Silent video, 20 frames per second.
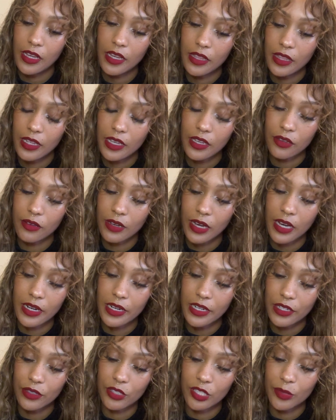Thank you, God,
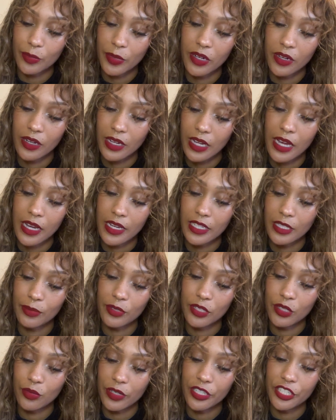angel, spirit guides
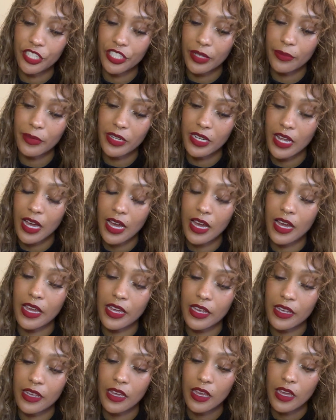between Gemini
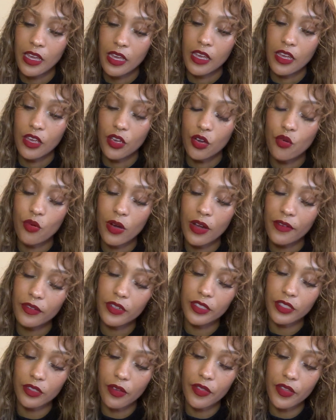and whoever
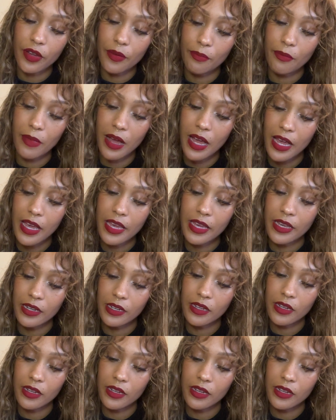is on their mind,